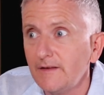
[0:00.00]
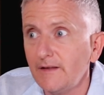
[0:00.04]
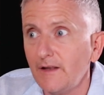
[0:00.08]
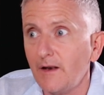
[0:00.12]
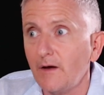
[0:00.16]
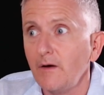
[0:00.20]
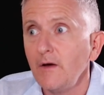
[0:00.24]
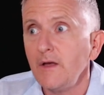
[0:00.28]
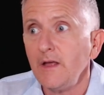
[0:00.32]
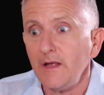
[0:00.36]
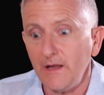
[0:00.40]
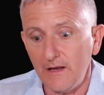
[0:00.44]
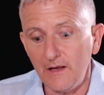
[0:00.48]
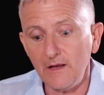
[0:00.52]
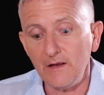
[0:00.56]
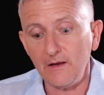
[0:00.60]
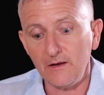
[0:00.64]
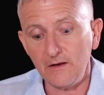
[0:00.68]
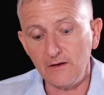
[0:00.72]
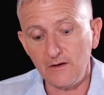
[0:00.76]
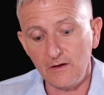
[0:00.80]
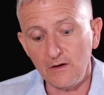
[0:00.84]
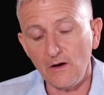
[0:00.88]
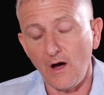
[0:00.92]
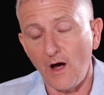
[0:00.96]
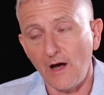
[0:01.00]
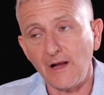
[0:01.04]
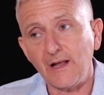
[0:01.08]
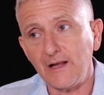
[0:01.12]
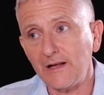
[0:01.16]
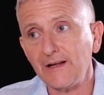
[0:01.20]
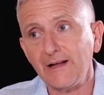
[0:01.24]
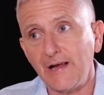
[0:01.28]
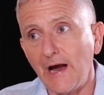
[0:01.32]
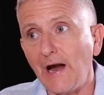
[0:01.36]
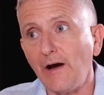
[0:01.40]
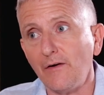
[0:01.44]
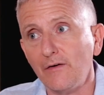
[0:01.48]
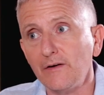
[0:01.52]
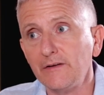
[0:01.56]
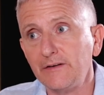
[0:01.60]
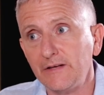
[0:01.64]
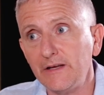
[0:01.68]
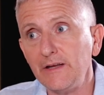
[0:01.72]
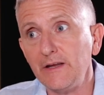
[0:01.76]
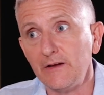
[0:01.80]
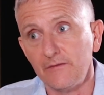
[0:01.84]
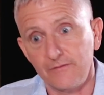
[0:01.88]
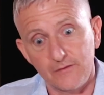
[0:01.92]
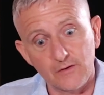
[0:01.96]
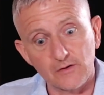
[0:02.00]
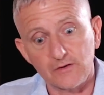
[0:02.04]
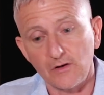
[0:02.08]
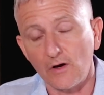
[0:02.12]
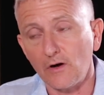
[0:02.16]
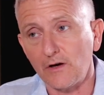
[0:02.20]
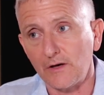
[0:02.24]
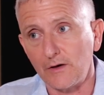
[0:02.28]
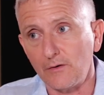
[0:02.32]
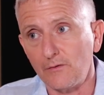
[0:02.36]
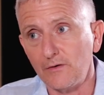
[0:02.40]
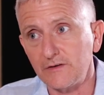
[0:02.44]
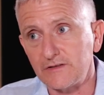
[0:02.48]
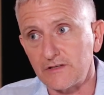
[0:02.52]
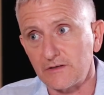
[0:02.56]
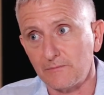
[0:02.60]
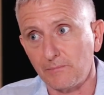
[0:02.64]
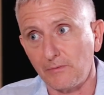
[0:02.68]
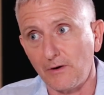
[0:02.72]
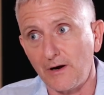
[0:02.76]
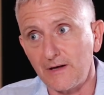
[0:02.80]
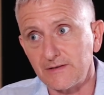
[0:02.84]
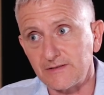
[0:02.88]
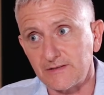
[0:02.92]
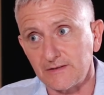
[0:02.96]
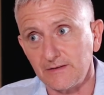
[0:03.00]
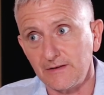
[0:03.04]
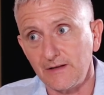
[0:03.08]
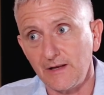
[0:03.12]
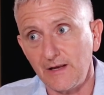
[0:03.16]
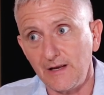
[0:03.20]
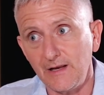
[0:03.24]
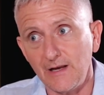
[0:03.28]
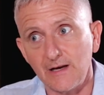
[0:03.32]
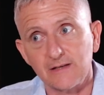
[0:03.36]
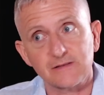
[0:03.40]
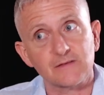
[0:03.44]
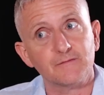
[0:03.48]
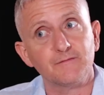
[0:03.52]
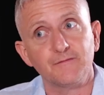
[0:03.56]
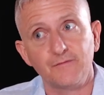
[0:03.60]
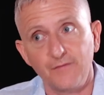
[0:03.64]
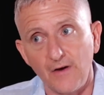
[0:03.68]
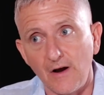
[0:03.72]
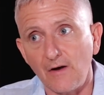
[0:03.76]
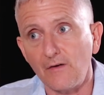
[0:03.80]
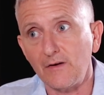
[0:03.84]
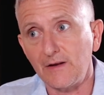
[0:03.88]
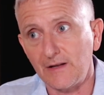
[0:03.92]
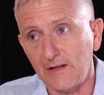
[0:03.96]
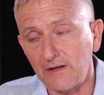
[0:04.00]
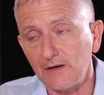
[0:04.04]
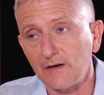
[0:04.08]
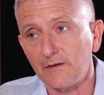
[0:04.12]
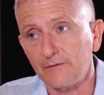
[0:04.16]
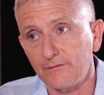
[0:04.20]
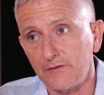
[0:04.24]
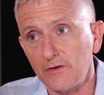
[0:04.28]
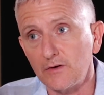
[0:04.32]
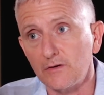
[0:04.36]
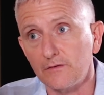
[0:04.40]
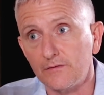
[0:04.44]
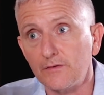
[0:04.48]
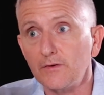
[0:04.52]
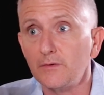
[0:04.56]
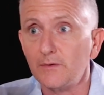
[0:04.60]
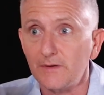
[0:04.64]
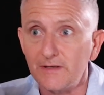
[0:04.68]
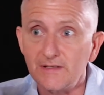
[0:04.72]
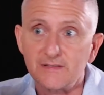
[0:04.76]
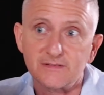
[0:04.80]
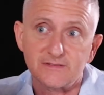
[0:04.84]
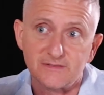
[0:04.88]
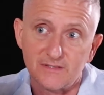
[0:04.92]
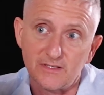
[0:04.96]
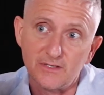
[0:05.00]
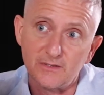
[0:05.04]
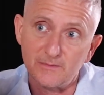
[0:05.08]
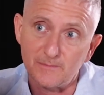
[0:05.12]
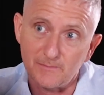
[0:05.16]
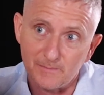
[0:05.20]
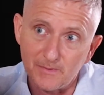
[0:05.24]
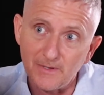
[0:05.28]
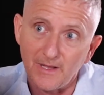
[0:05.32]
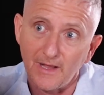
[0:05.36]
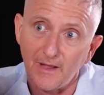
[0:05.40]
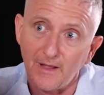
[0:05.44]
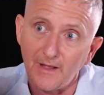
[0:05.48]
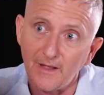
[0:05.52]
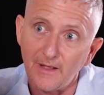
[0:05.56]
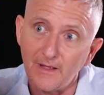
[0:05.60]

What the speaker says: You know, I can guarantee if you're talking to Richard Branson, he has a very clear view of who he is as a human being.